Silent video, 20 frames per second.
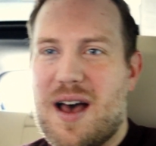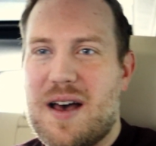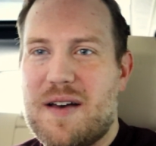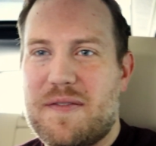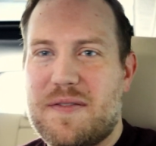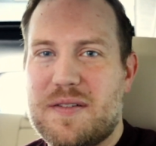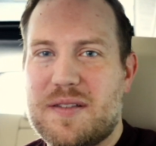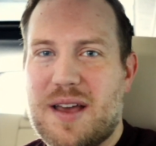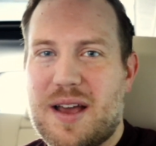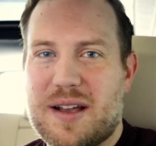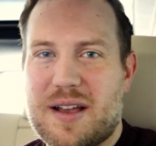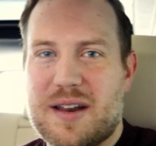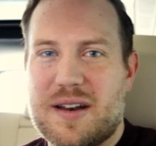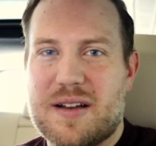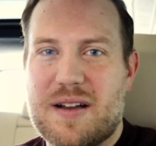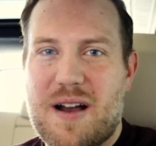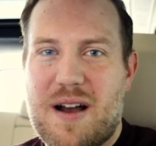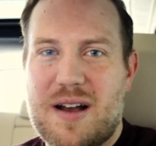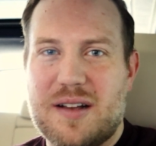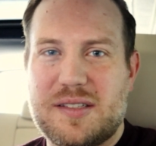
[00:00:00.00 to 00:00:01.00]
for that kind
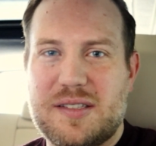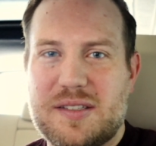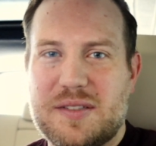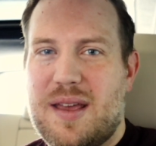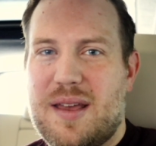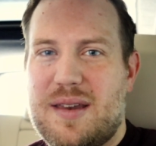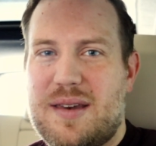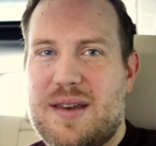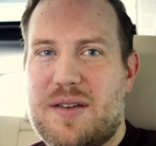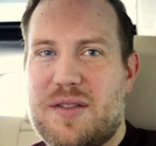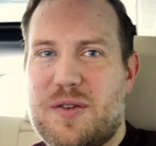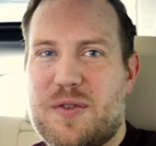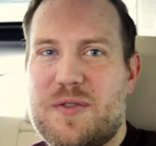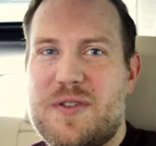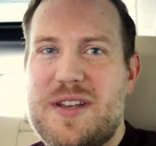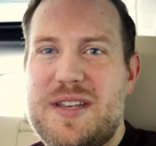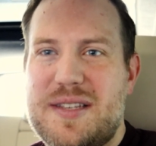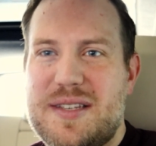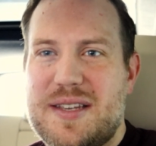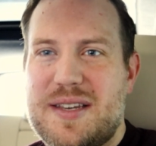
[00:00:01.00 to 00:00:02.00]
of cost. Now, the
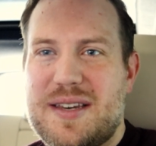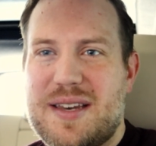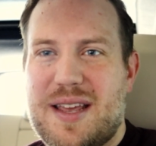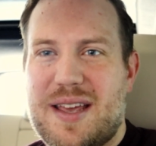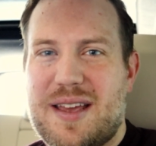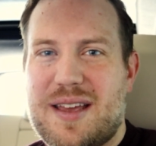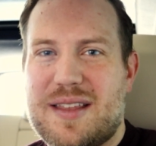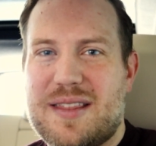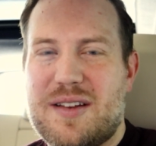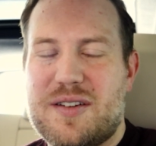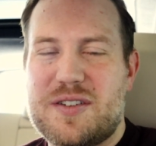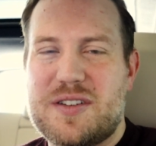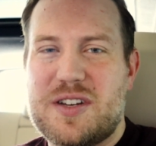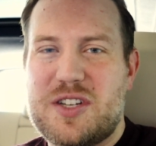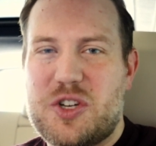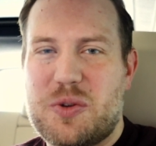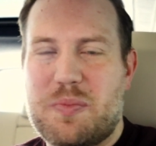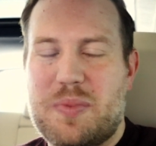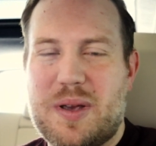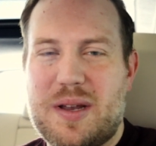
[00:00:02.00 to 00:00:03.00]
reason there's
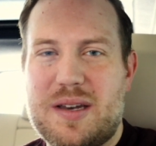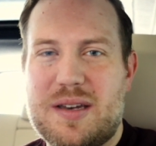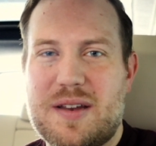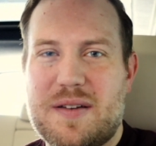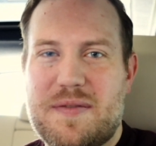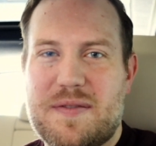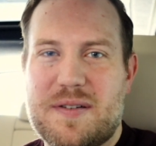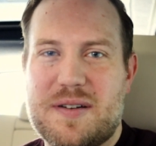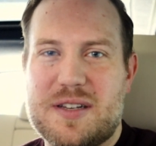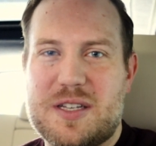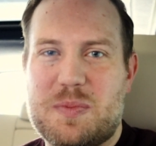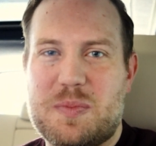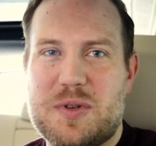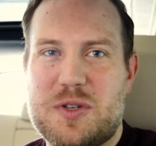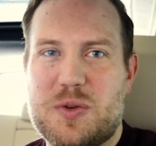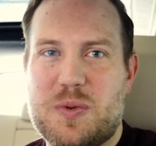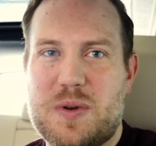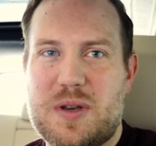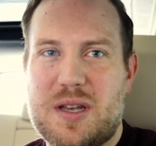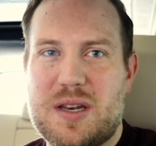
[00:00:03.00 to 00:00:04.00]
such a big difference
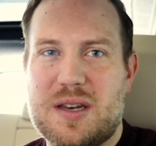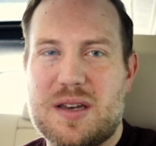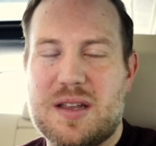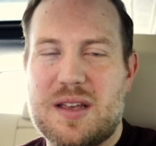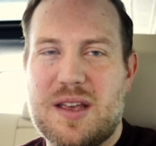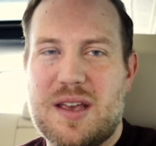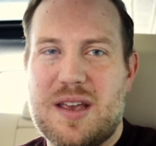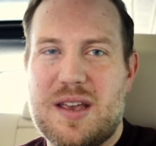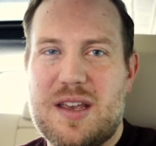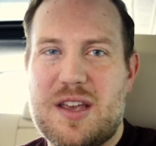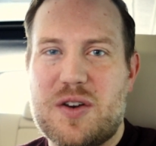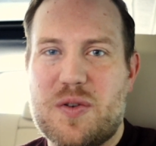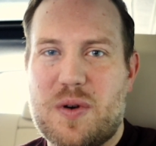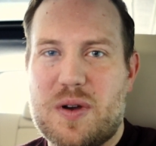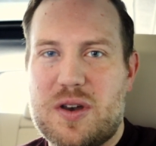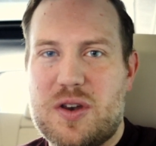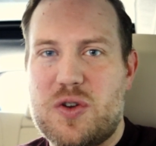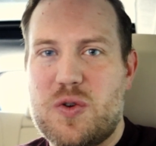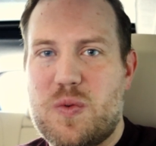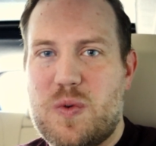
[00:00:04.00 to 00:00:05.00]
between, a
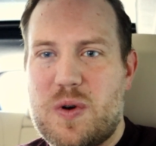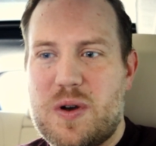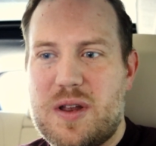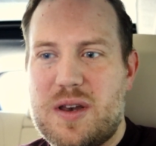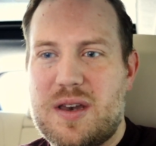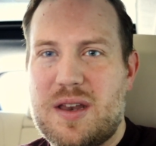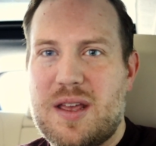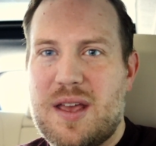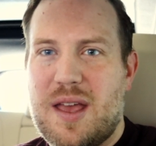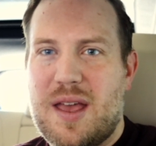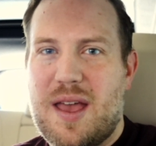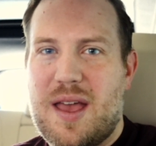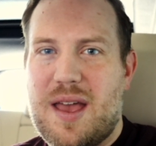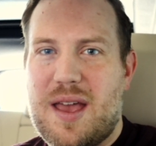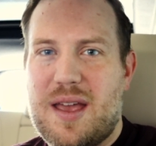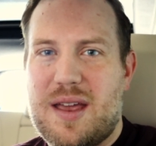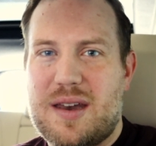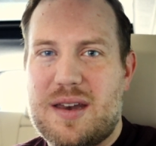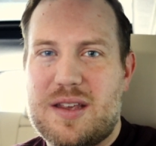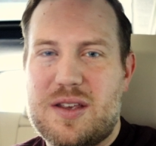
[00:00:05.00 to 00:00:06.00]
new one
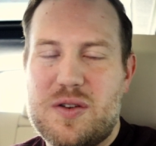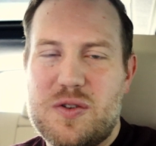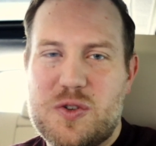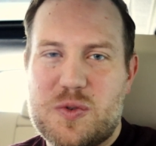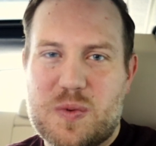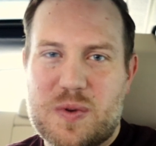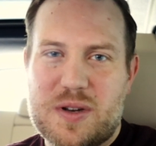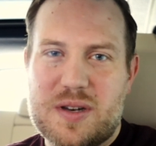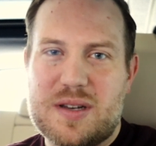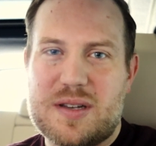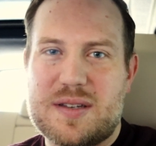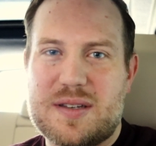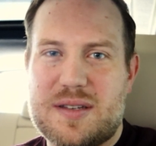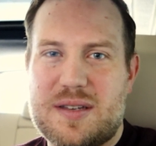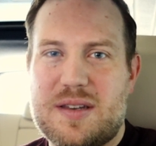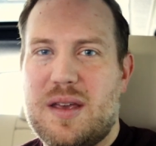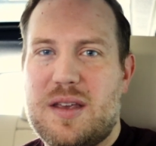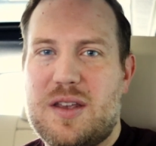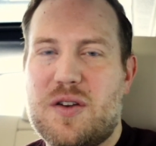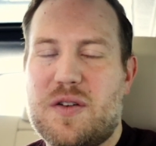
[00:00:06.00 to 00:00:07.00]
and a used one is,
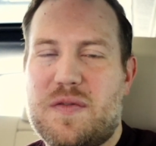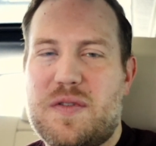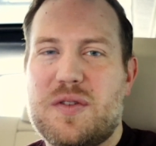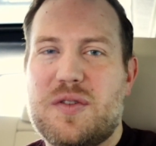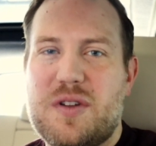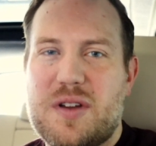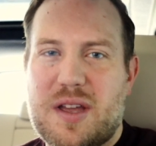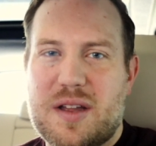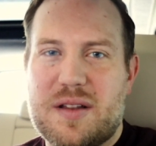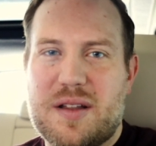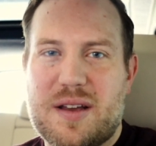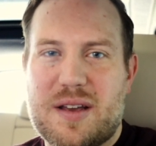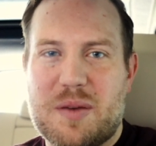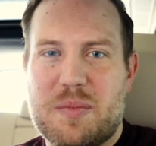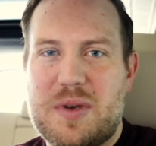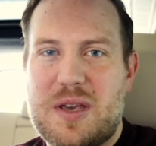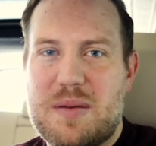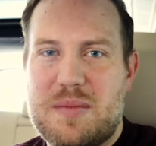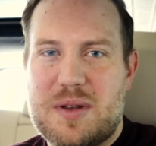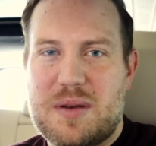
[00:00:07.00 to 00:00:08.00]
if you look at like a
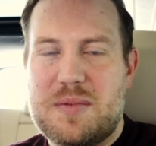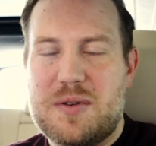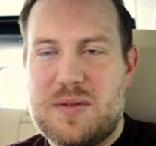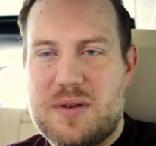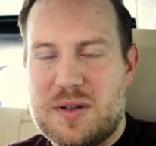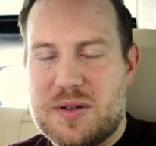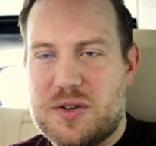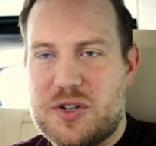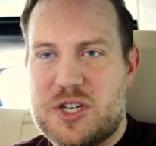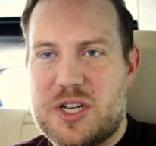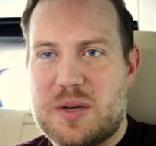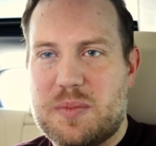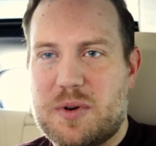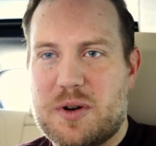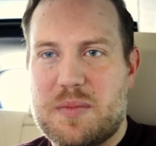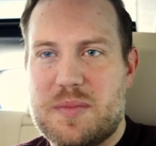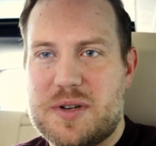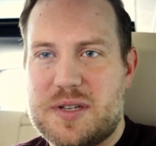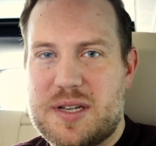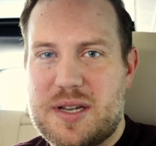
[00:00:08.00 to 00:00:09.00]
BMW dealership or
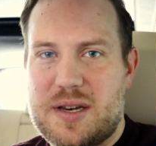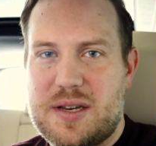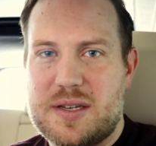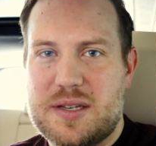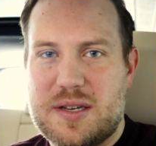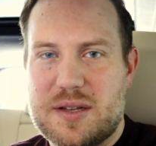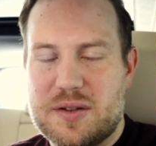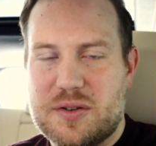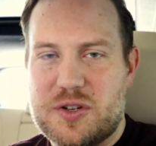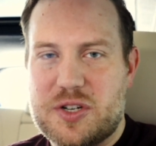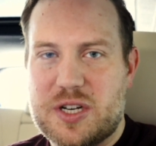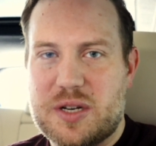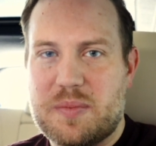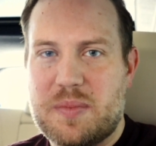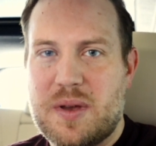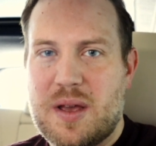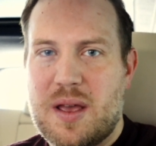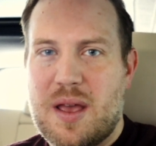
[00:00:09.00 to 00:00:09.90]
a Mercedes dealership,